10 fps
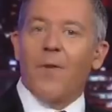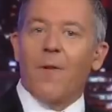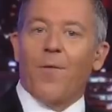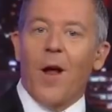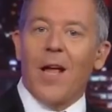in
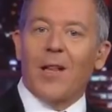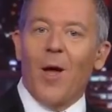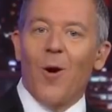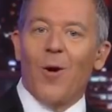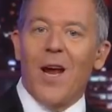the front-end
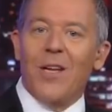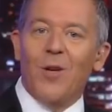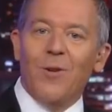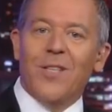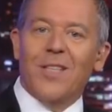loader and
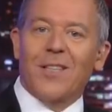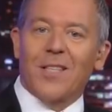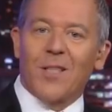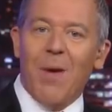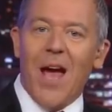uses it to
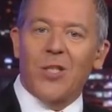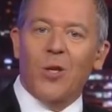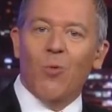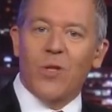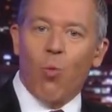smash
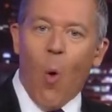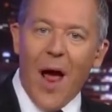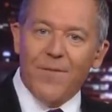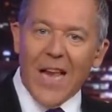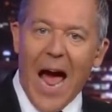into his
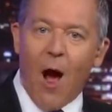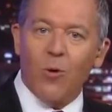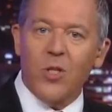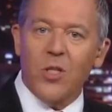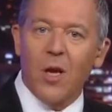wife's
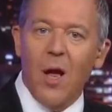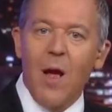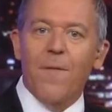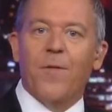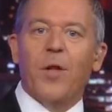house,
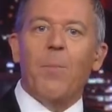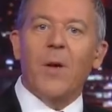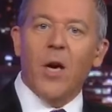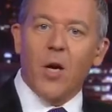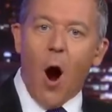
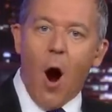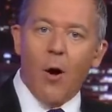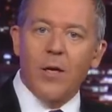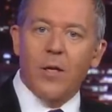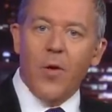flipping a
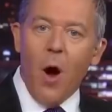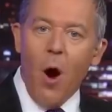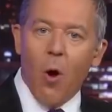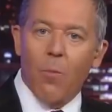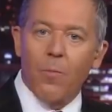car into the
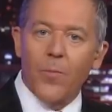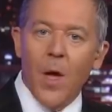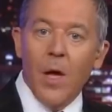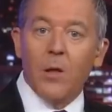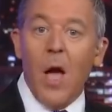home.
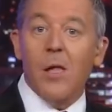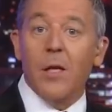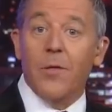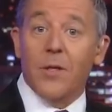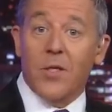
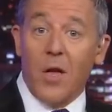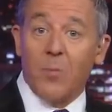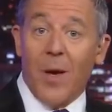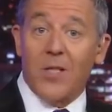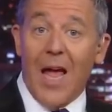Luckily, the
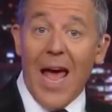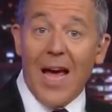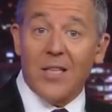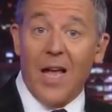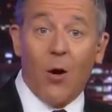suspect's
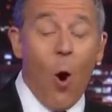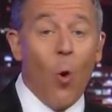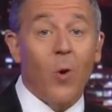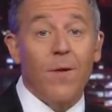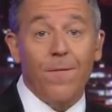ex had
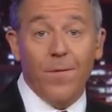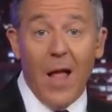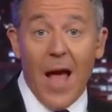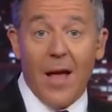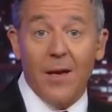already
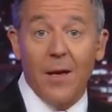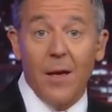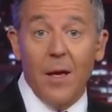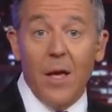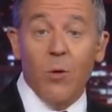fled.
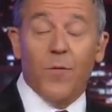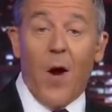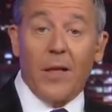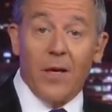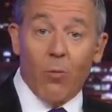He was
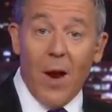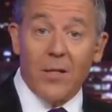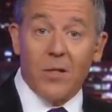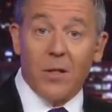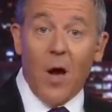finally
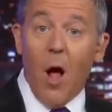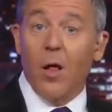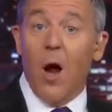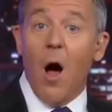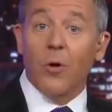arrested. All
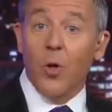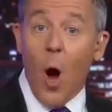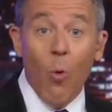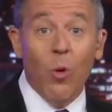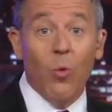in all,
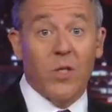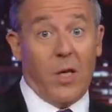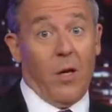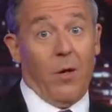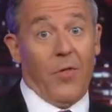no one was
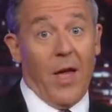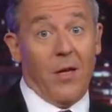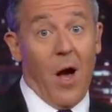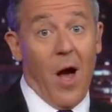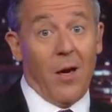killed, thank
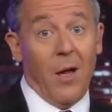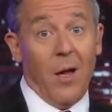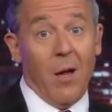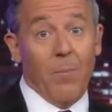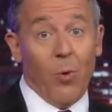God,
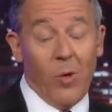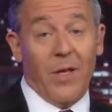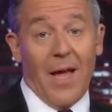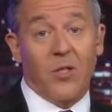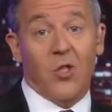but
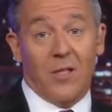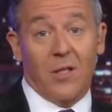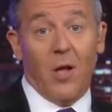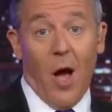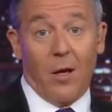really that's
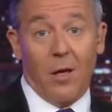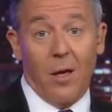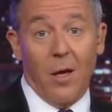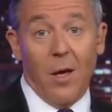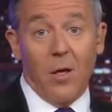just luck.
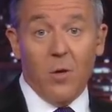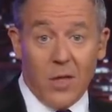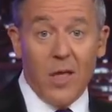You